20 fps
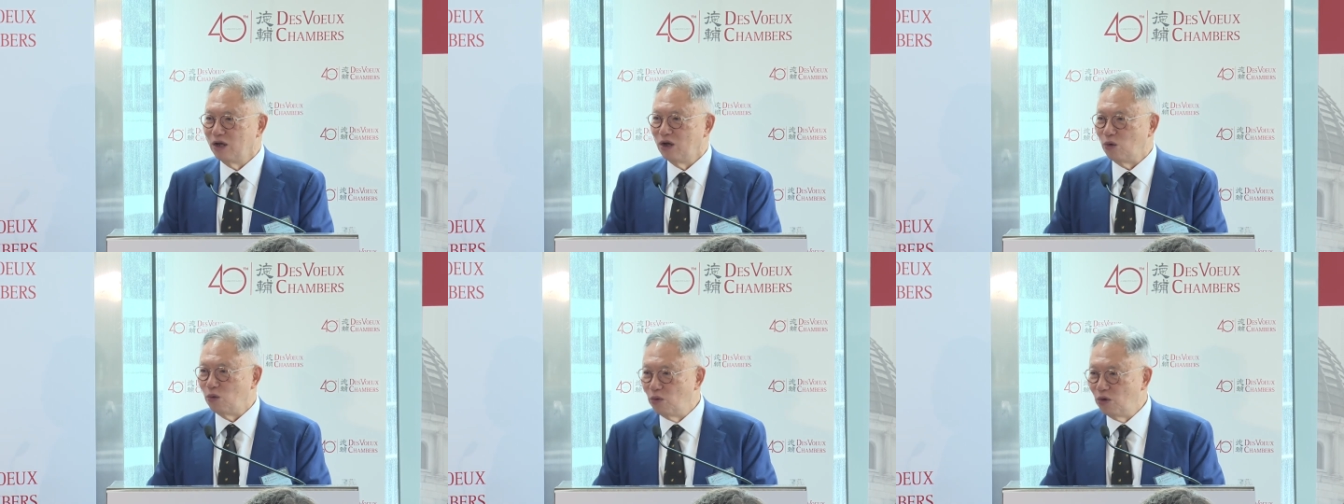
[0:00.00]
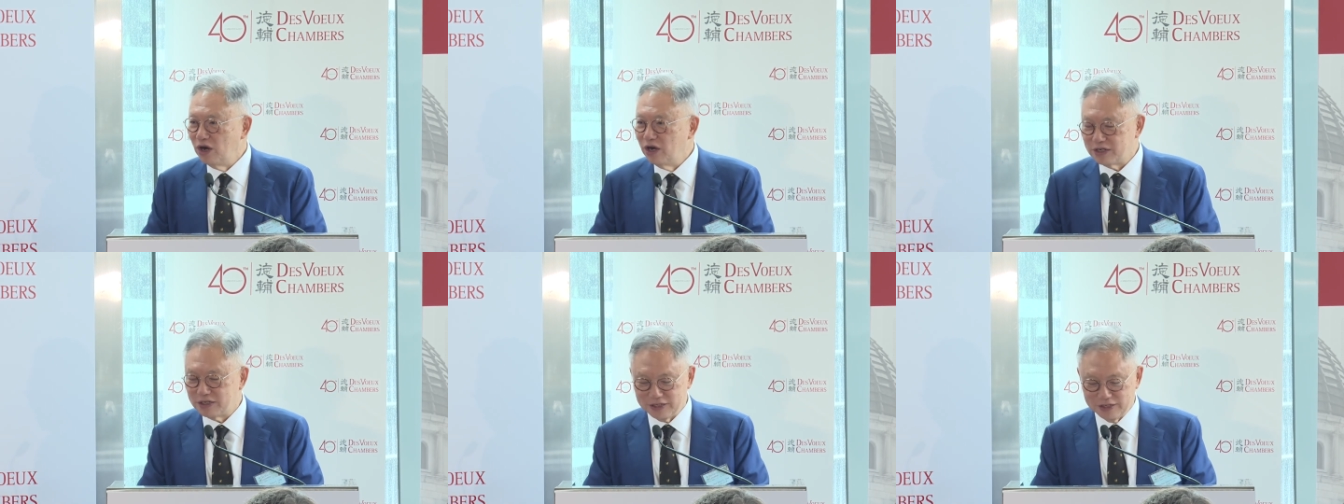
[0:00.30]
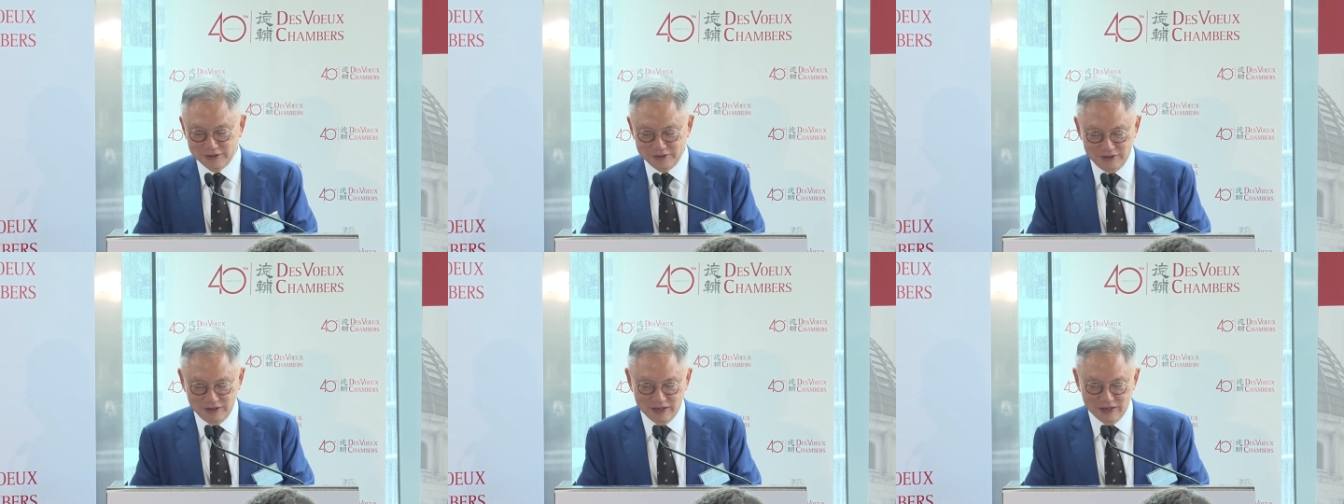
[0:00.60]
word
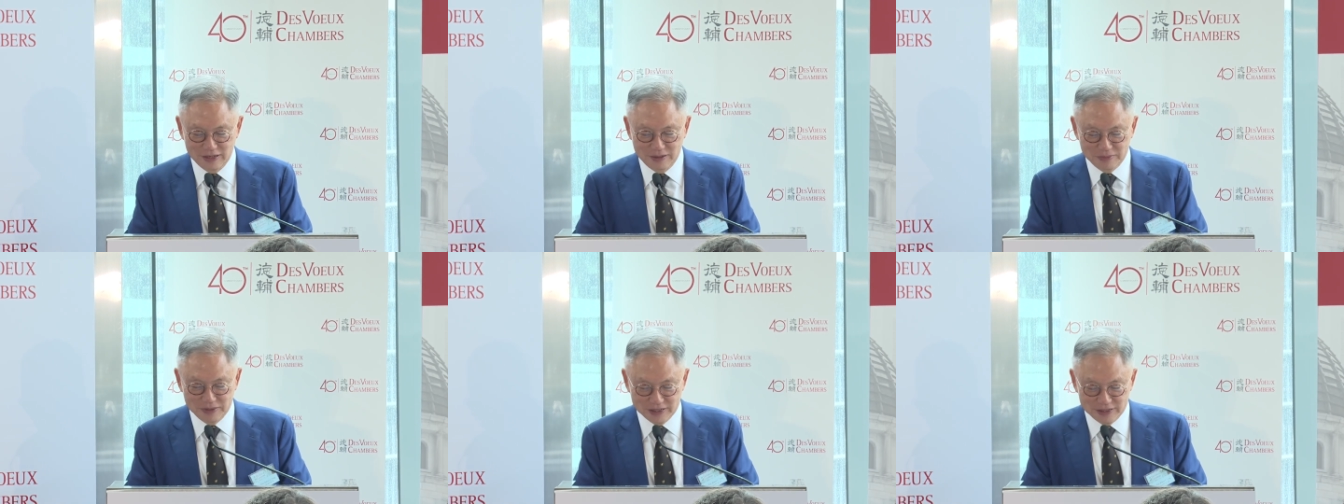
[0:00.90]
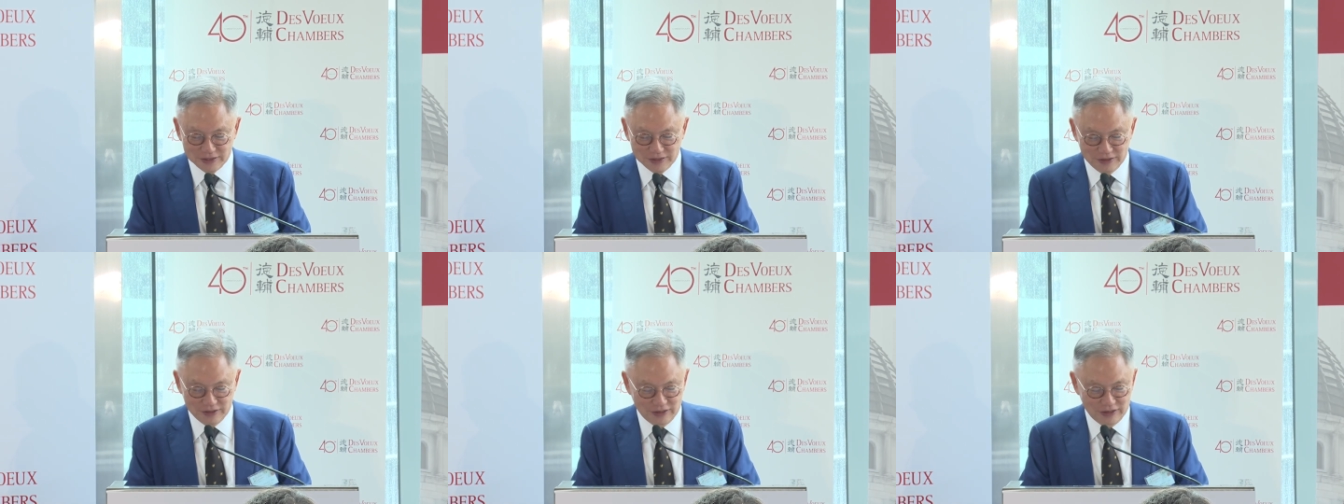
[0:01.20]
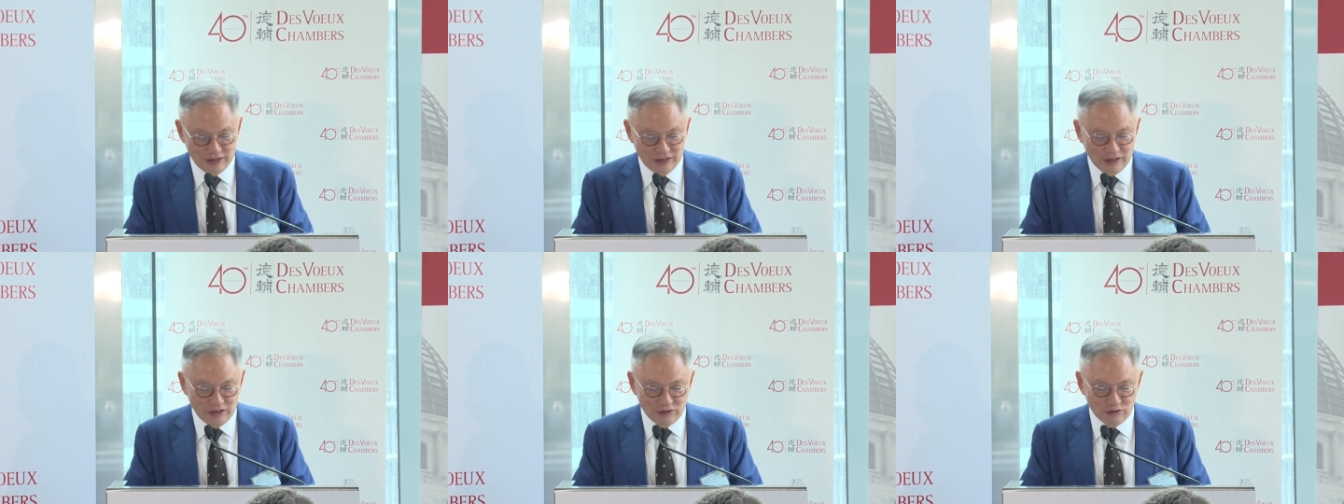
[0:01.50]
limit
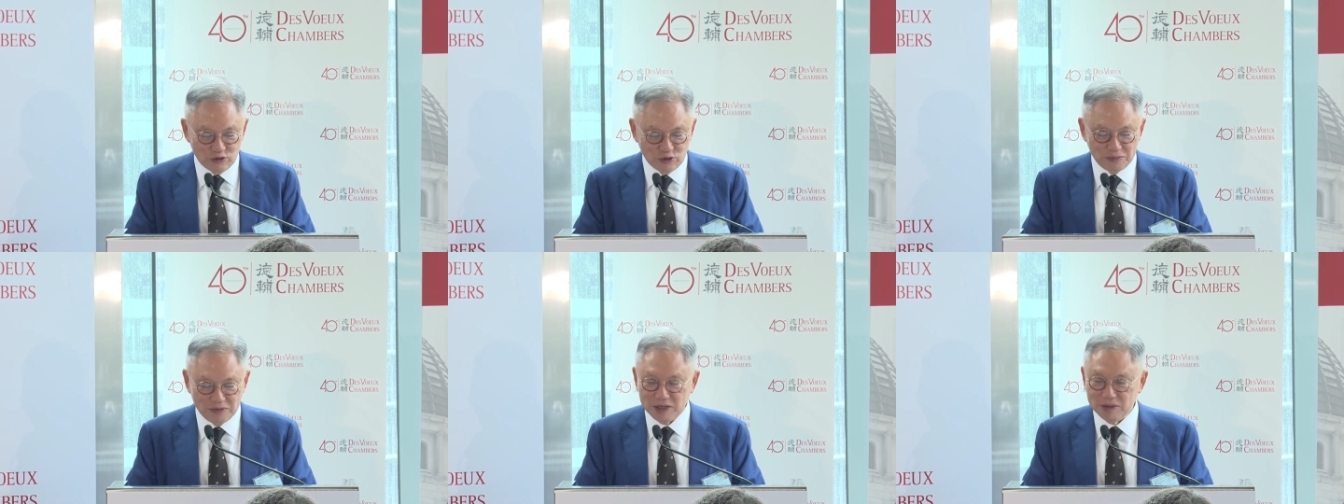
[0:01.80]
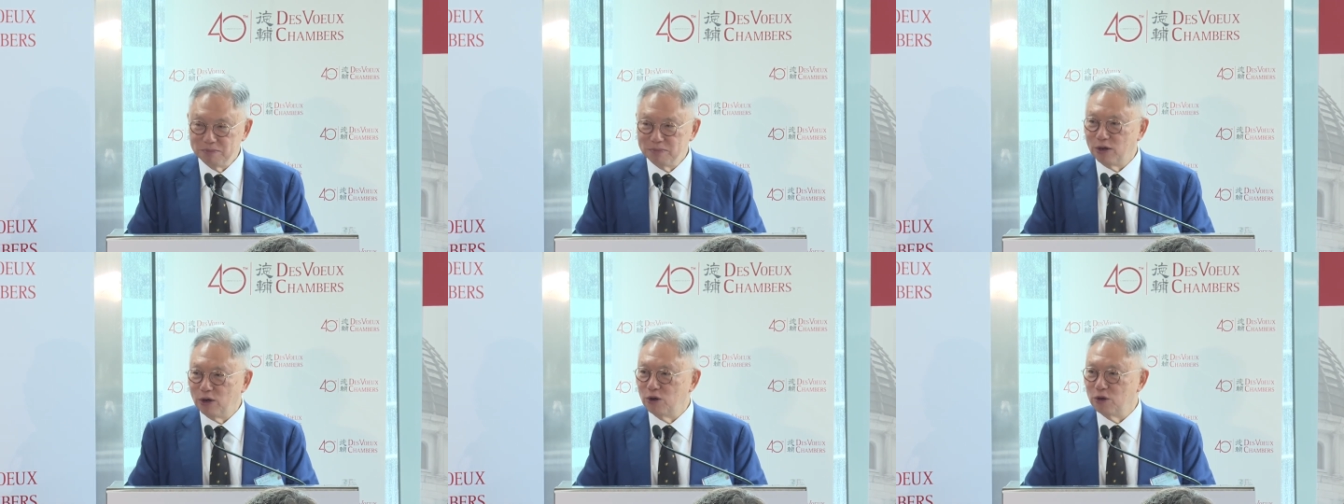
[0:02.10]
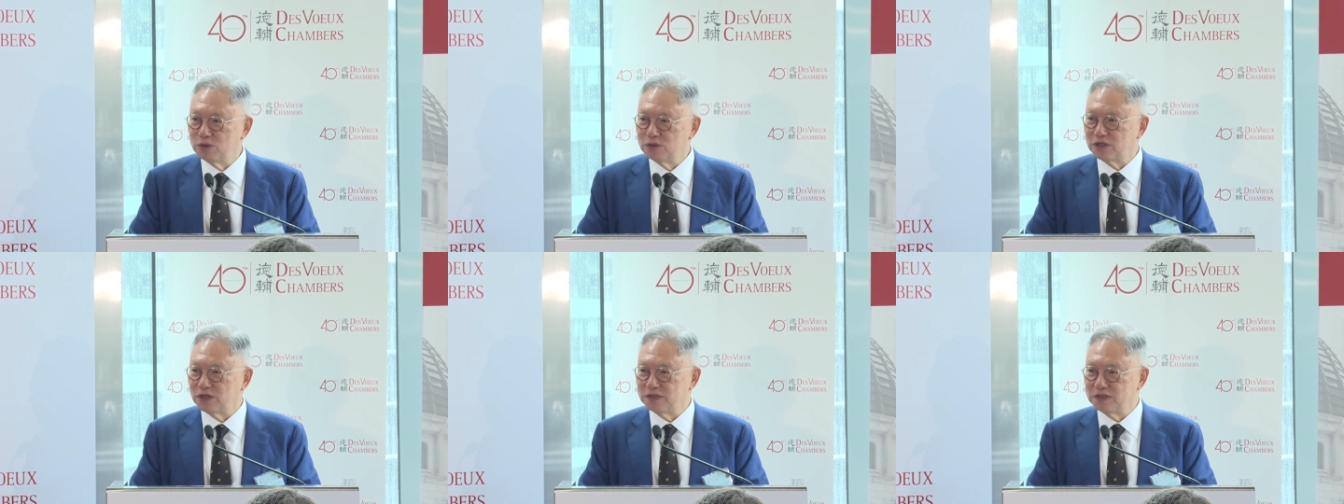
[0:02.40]
should be
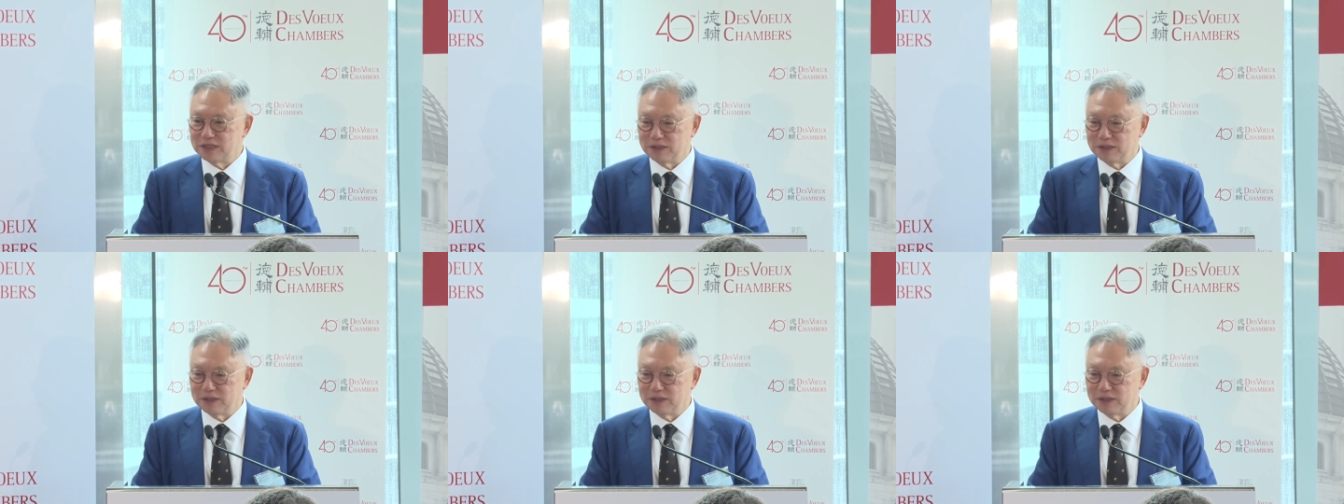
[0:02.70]
imposed on